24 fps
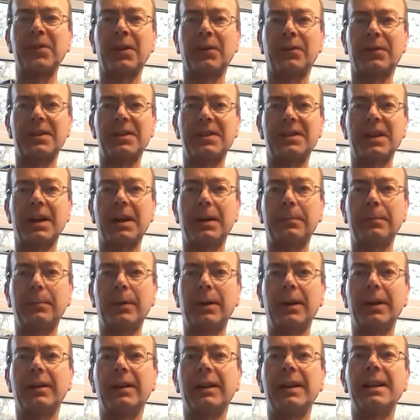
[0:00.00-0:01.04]
For
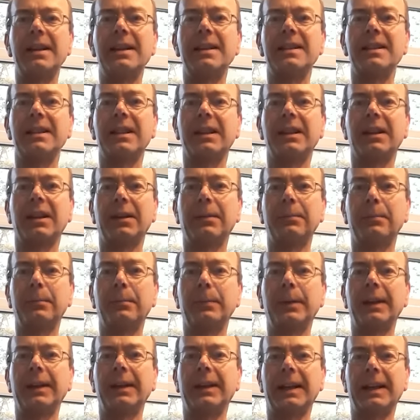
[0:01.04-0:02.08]
summer is a
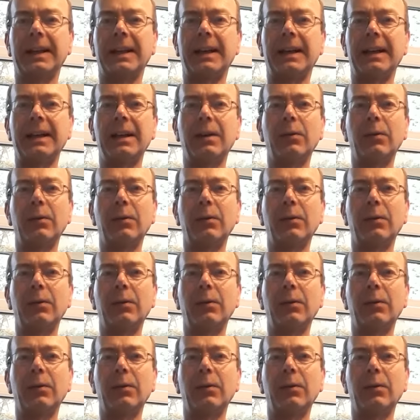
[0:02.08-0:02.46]
coming in